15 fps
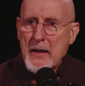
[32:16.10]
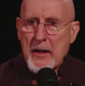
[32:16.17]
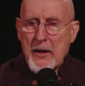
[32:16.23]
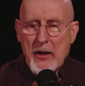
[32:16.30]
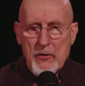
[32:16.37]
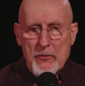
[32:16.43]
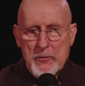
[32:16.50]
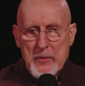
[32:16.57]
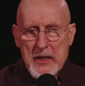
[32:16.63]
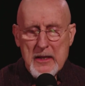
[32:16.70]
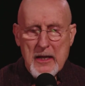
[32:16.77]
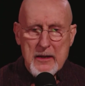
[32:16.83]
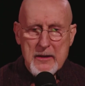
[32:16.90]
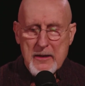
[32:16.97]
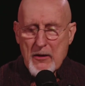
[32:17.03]
And I don't mean
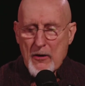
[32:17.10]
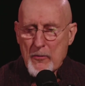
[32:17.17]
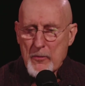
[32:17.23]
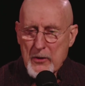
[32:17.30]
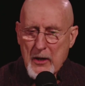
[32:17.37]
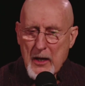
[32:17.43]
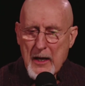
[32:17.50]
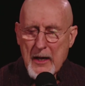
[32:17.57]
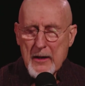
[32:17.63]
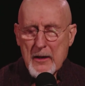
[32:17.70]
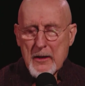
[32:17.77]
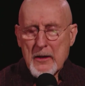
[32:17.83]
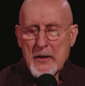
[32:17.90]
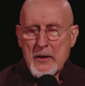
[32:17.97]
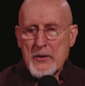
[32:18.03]
that terrible guy
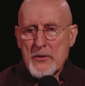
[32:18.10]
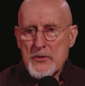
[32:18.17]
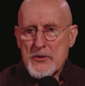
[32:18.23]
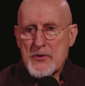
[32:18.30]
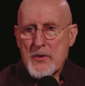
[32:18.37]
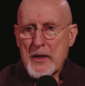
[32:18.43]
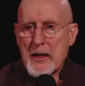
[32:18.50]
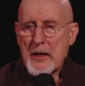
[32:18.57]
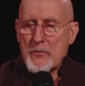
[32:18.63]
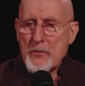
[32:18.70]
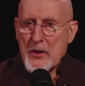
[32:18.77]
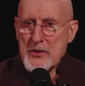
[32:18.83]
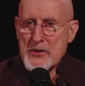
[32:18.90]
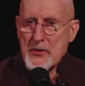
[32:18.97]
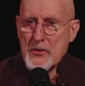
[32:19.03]
is trying to get
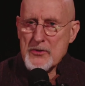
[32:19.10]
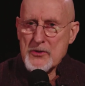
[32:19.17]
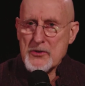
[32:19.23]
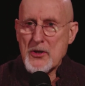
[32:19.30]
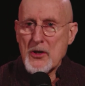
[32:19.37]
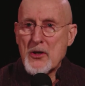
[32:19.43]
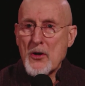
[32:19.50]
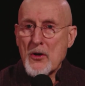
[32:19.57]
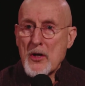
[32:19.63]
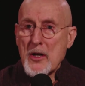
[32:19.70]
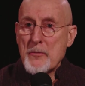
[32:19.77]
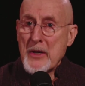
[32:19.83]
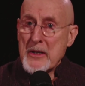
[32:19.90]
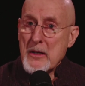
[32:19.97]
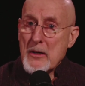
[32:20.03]
rid of Social Security.
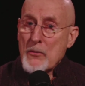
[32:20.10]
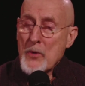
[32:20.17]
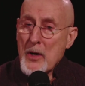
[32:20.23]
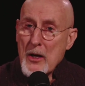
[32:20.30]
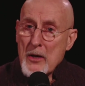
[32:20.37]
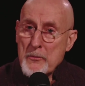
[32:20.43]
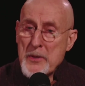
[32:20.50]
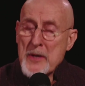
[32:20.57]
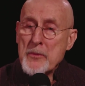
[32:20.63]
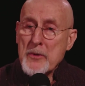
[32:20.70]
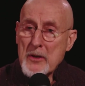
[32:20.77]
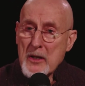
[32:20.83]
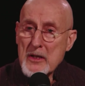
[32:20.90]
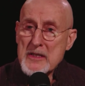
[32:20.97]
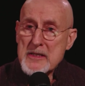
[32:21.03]
But people
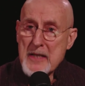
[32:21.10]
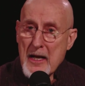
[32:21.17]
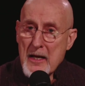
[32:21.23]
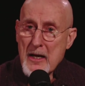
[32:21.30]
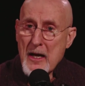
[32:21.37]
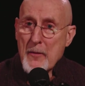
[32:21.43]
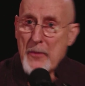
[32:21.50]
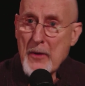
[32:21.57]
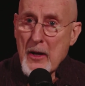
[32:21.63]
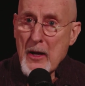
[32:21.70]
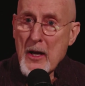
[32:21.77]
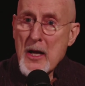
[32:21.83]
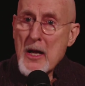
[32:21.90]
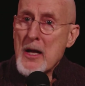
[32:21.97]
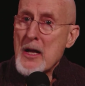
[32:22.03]
are going to stand up.
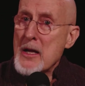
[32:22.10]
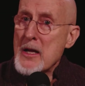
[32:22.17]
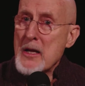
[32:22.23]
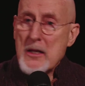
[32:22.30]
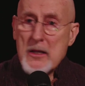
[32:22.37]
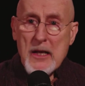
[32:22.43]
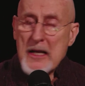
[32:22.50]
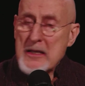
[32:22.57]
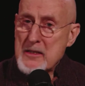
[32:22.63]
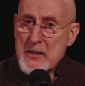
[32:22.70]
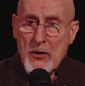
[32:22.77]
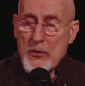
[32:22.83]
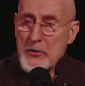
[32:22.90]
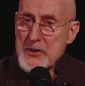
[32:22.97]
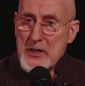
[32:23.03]
It's
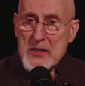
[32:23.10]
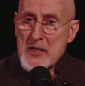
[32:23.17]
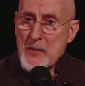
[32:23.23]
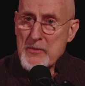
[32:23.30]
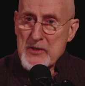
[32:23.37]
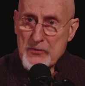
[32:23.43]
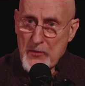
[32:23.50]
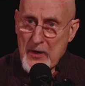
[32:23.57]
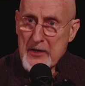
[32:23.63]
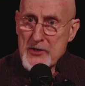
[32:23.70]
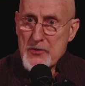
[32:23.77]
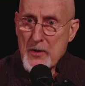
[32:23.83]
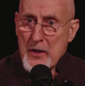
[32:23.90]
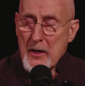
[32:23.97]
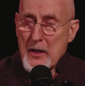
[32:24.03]
the whole system is
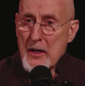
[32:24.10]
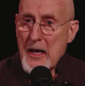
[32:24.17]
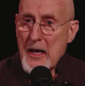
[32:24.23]
fracturing.